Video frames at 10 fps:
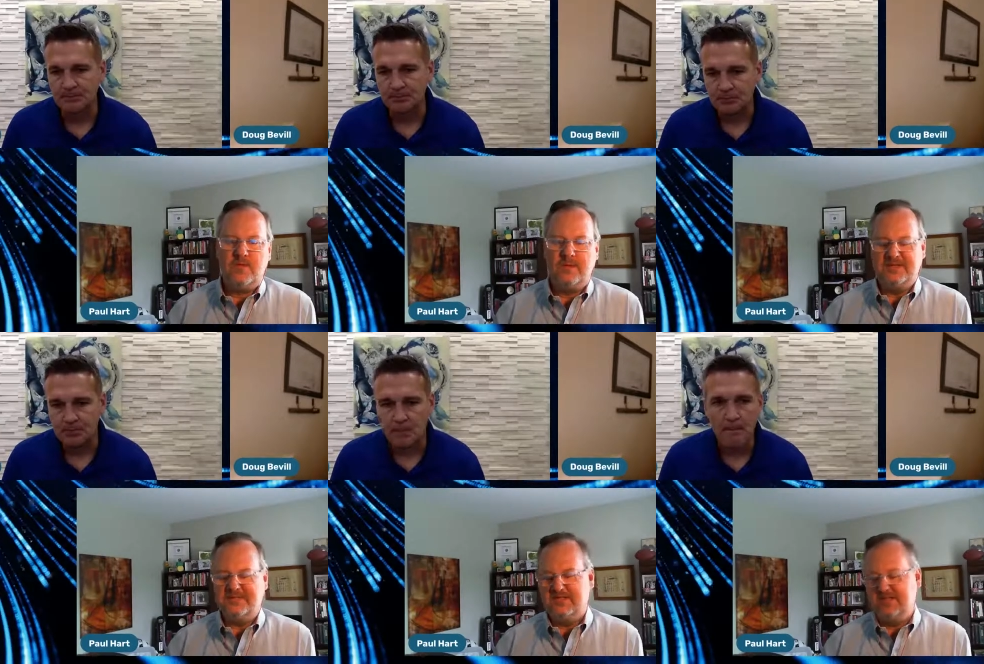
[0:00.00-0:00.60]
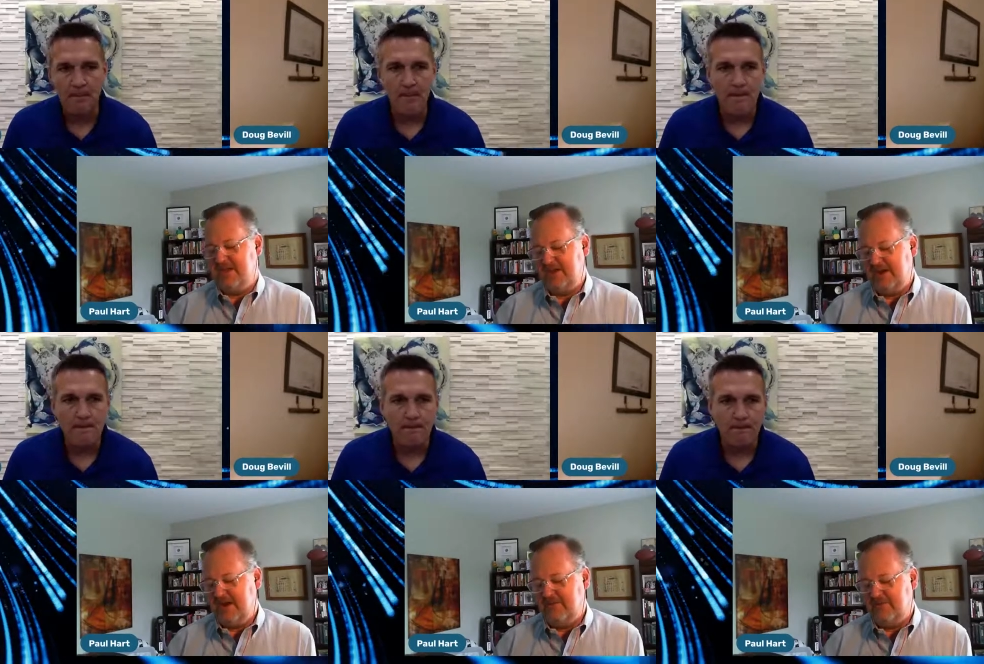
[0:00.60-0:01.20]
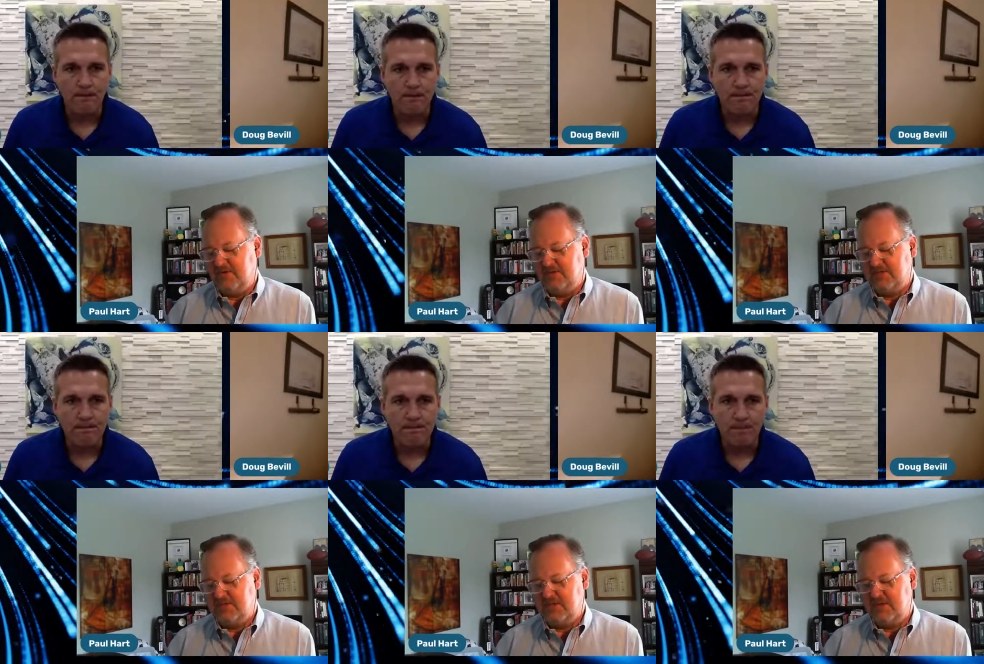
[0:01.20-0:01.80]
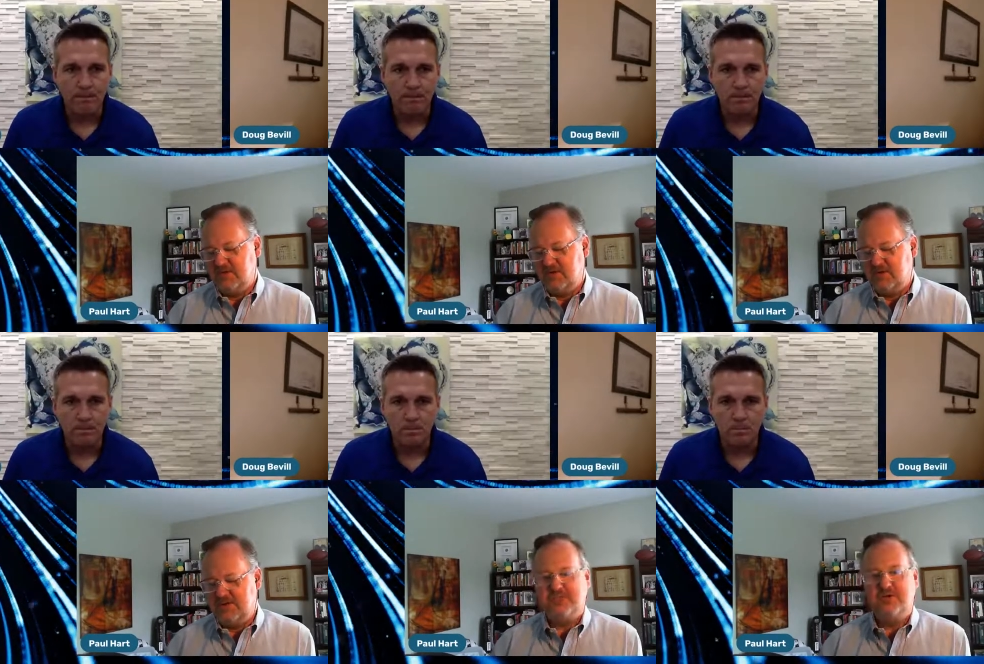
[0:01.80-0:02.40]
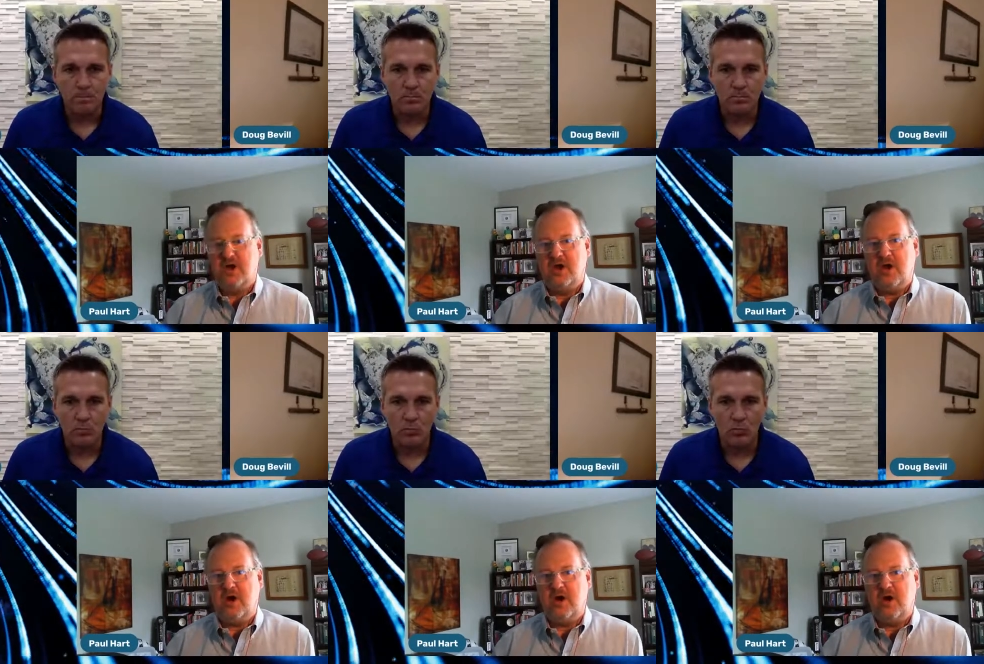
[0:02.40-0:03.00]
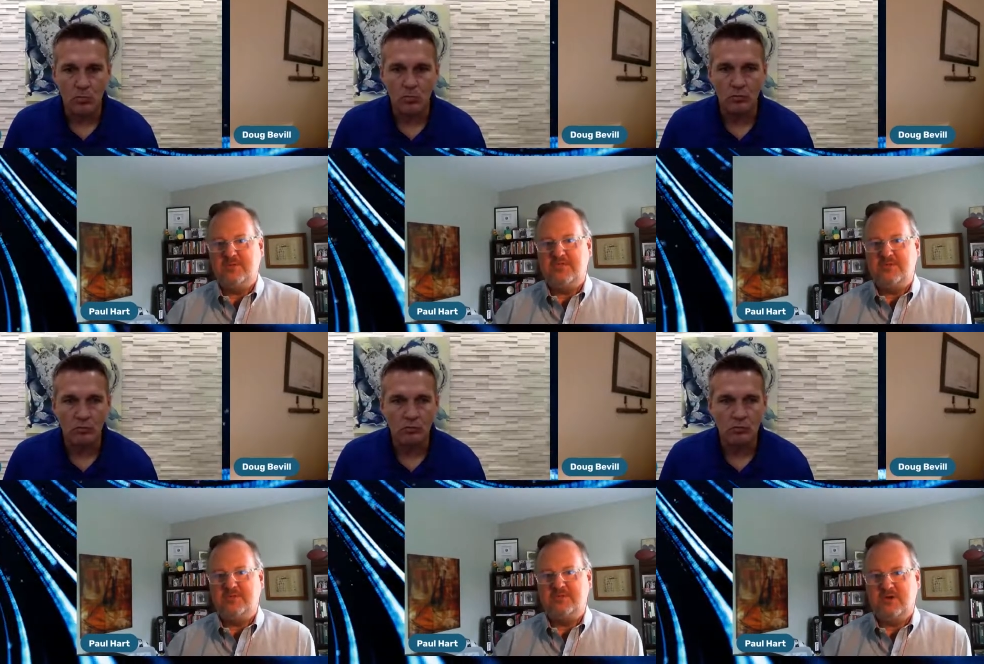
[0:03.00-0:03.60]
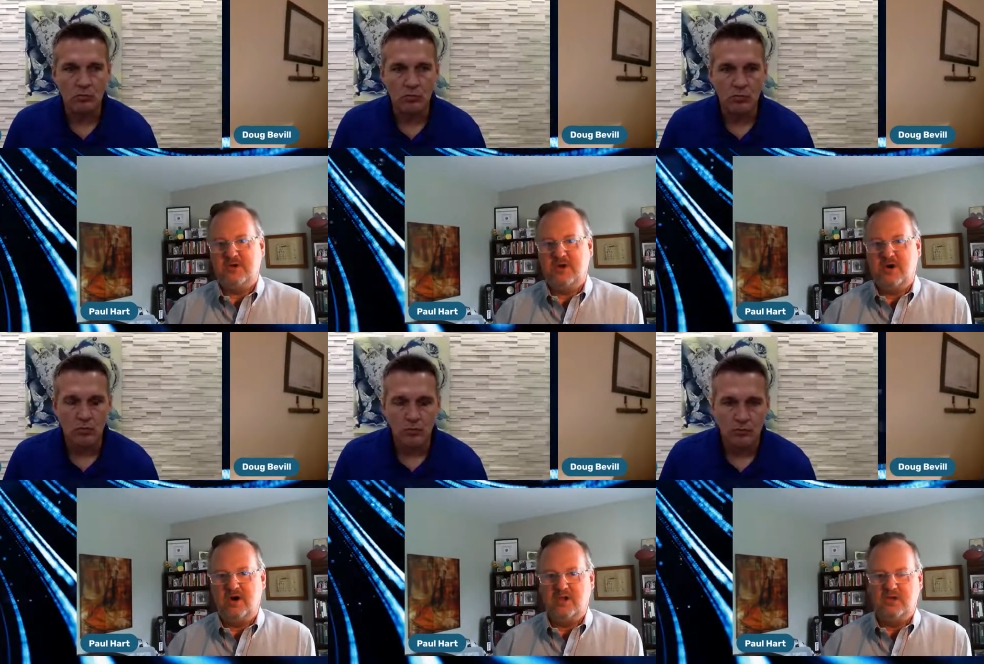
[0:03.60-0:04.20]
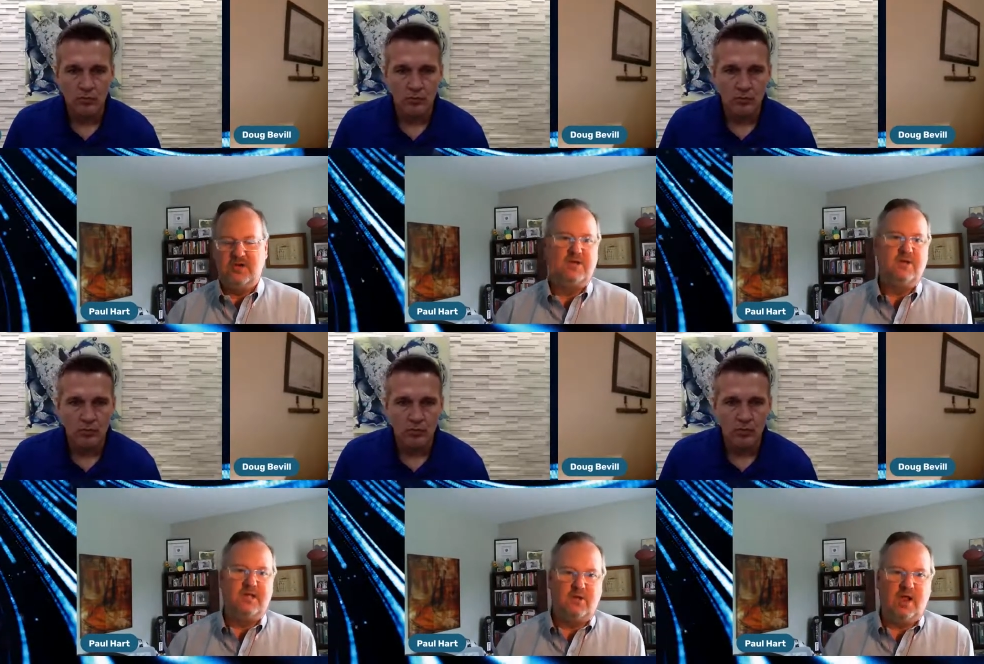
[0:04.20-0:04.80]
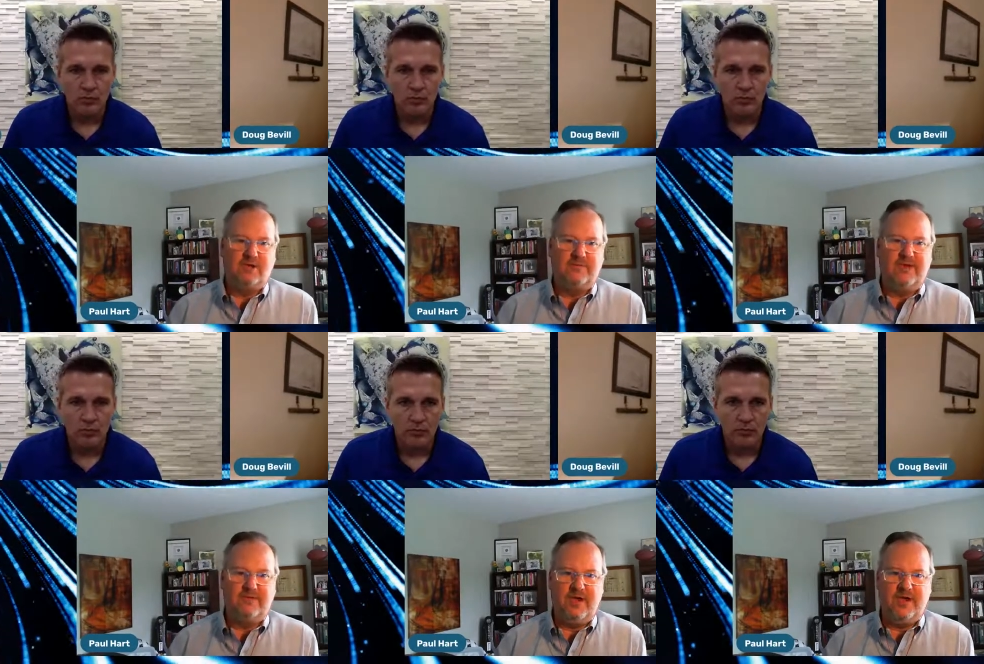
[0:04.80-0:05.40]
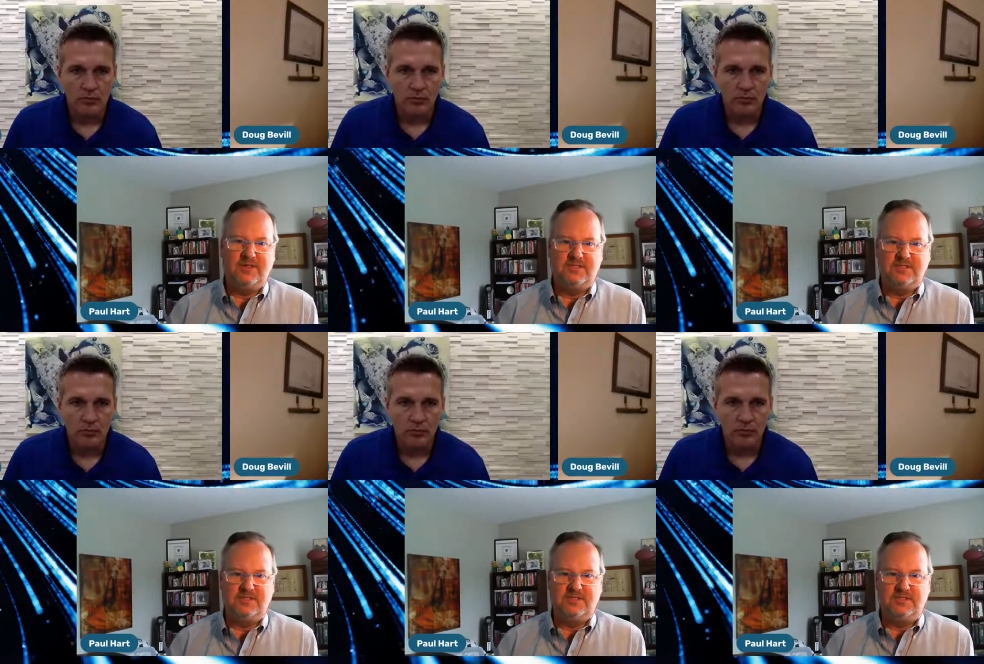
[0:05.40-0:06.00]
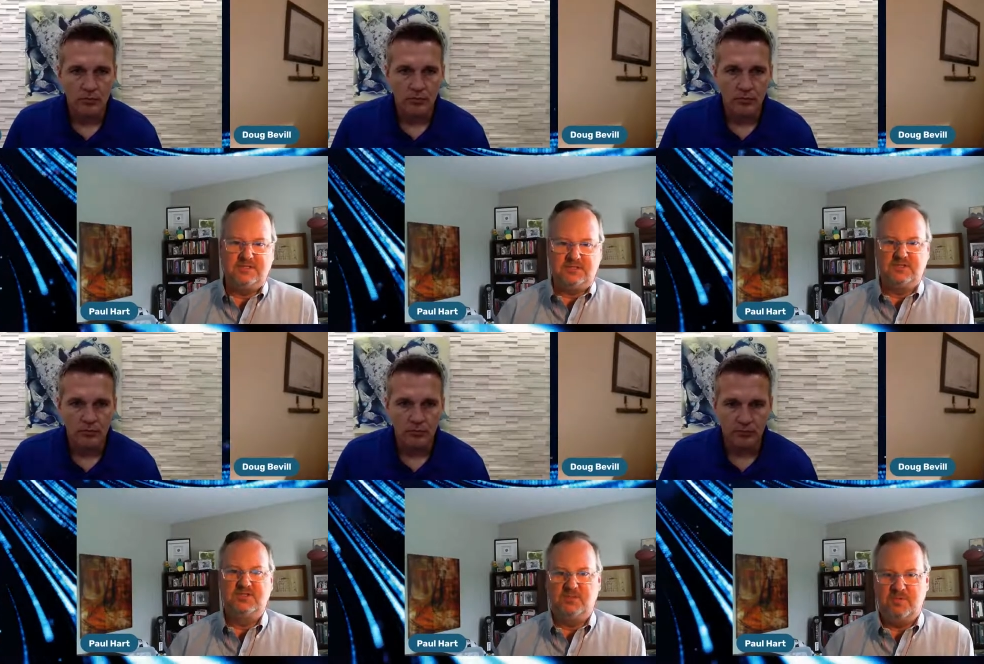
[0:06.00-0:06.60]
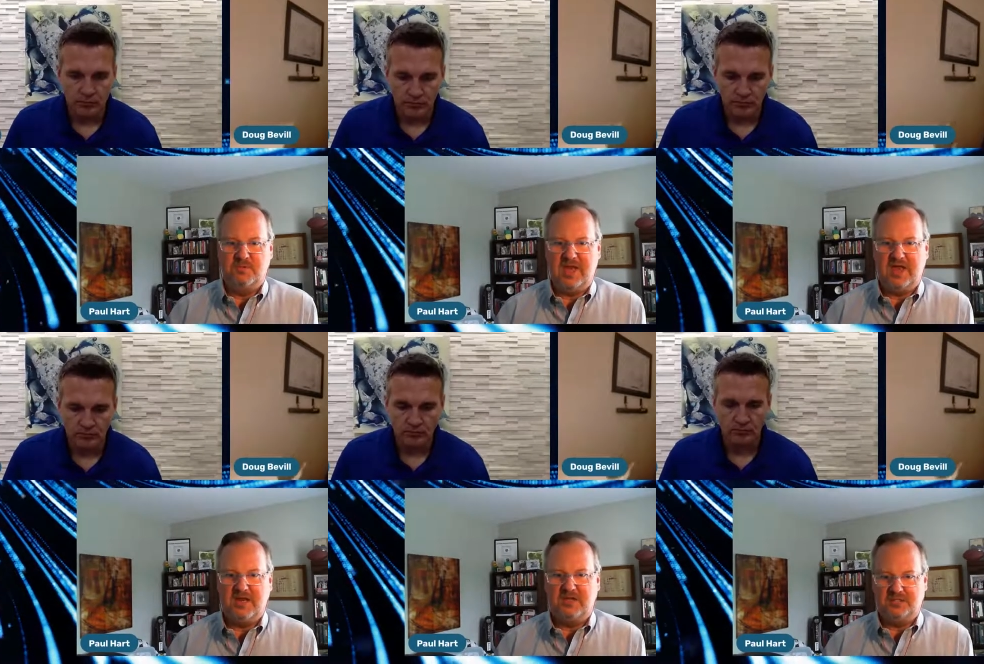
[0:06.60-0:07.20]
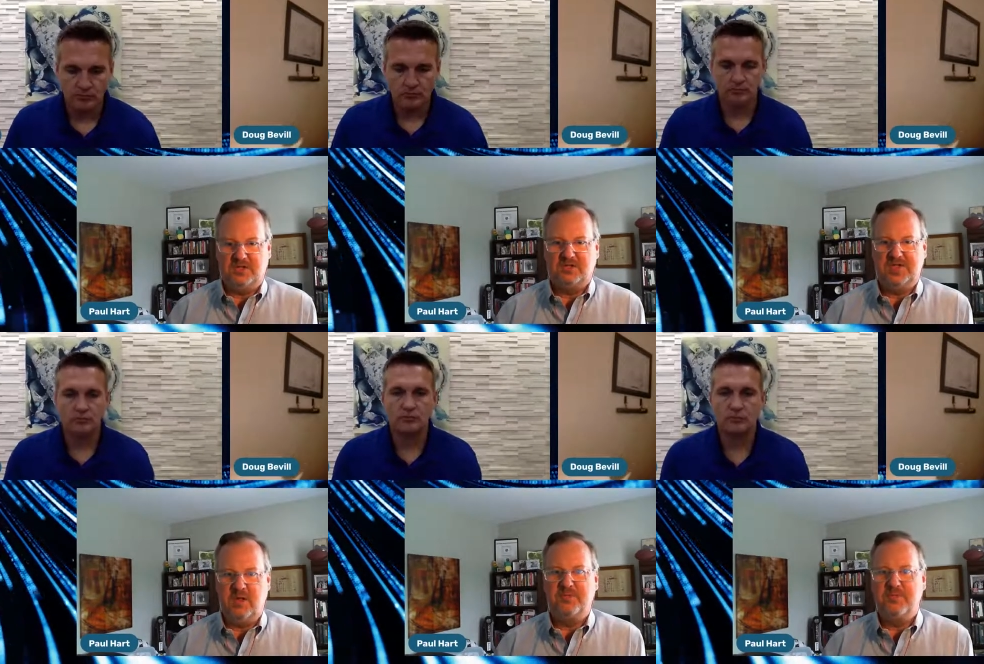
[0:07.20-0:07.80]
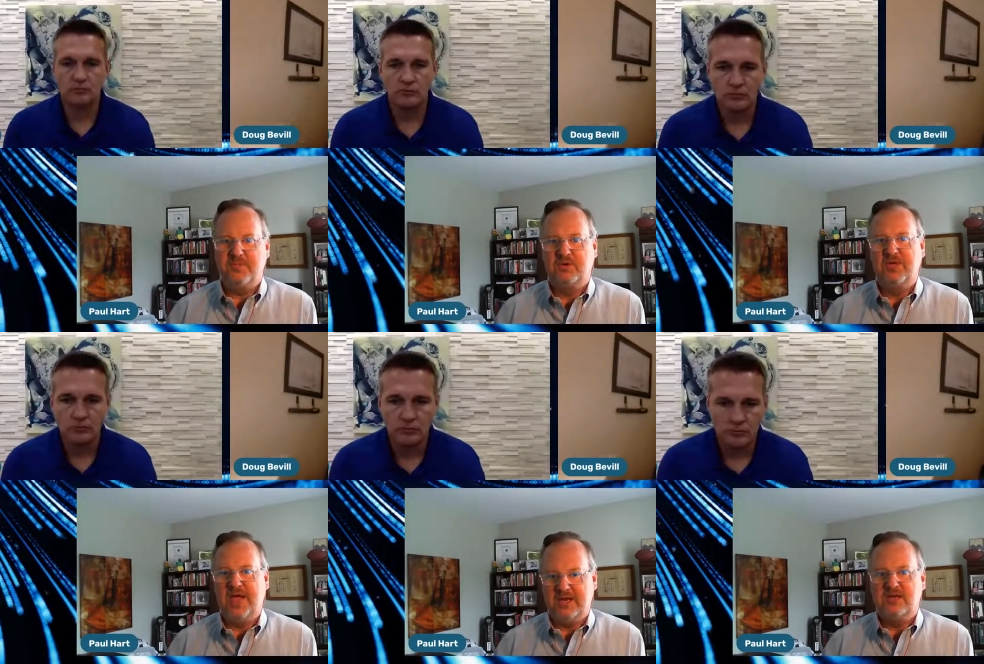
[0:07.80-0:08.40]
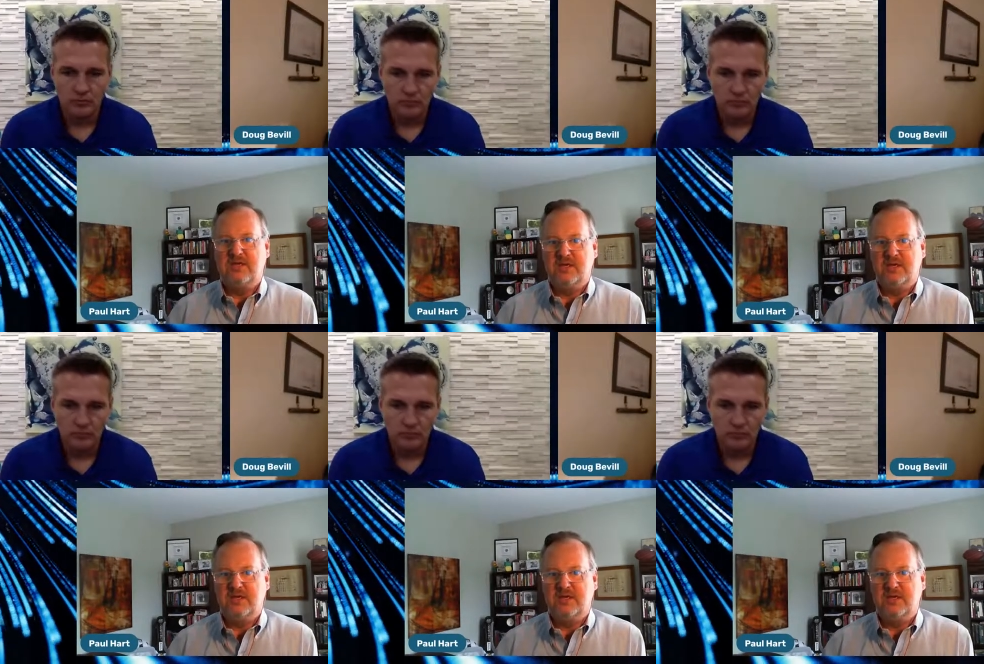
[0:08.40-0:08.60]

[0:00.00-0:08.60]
Speaker 1: That makes sense. Yeah, we got our folks. We do. Our, our teams are are uniquely qualified, right, to to do some of that consulting, and help you build that